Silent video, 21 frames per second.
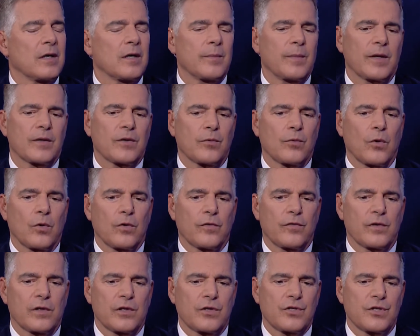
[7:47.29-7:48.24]
about the role
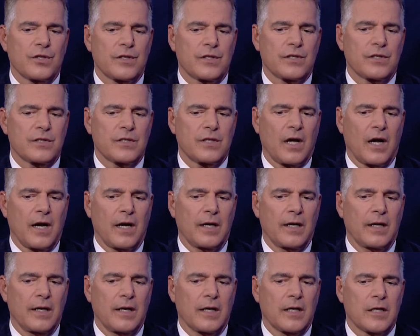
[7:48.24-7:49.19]
of religion in
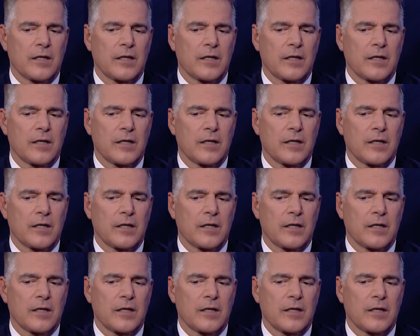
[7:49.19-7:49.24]
society.